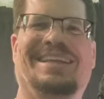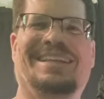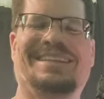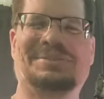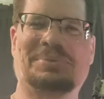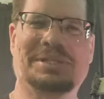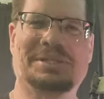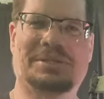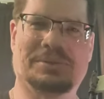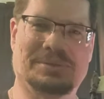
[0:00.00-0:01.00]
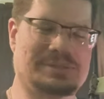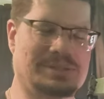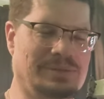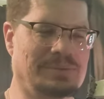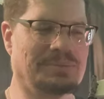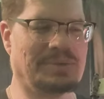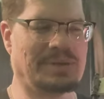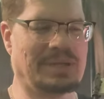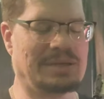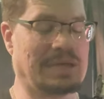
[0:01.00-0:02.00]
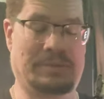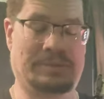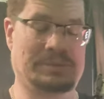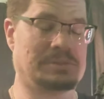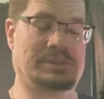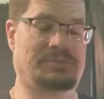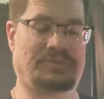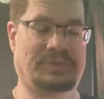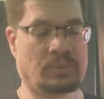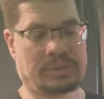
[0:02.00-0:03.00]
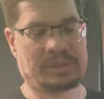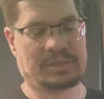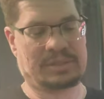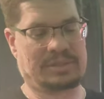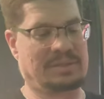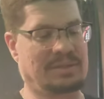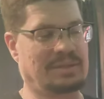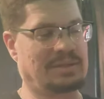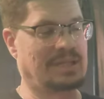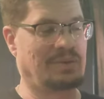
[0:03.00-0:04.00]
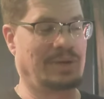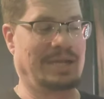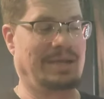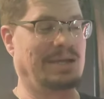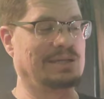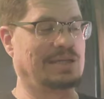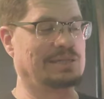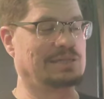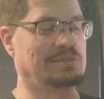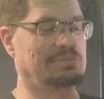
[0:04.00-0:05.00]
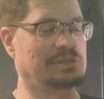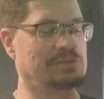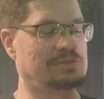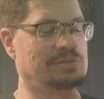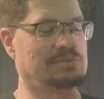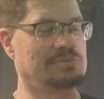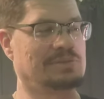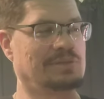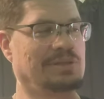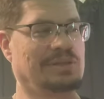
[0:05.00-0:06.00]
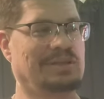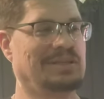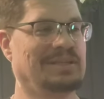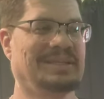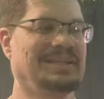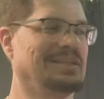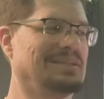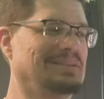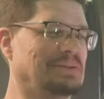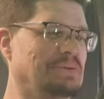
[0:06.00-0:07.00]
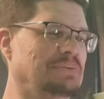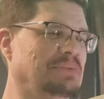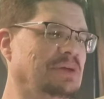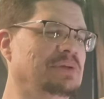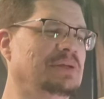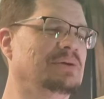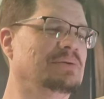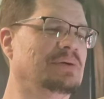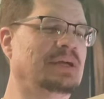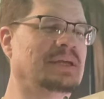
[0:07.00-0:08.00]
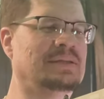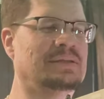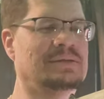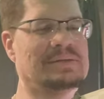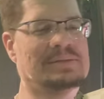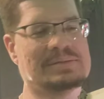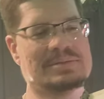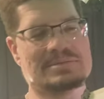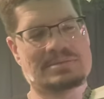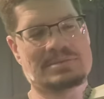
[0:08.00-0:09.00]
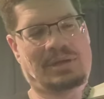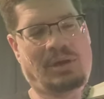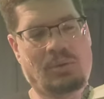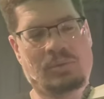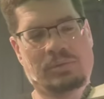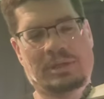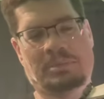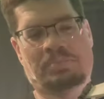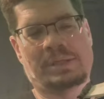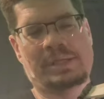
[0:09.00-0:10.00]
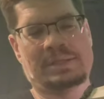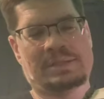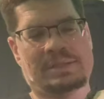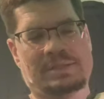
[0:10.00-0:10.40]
it's really cool. So I was just floored. It's like, wow, I just couldn't believe it. So there we go. I get to hold a piece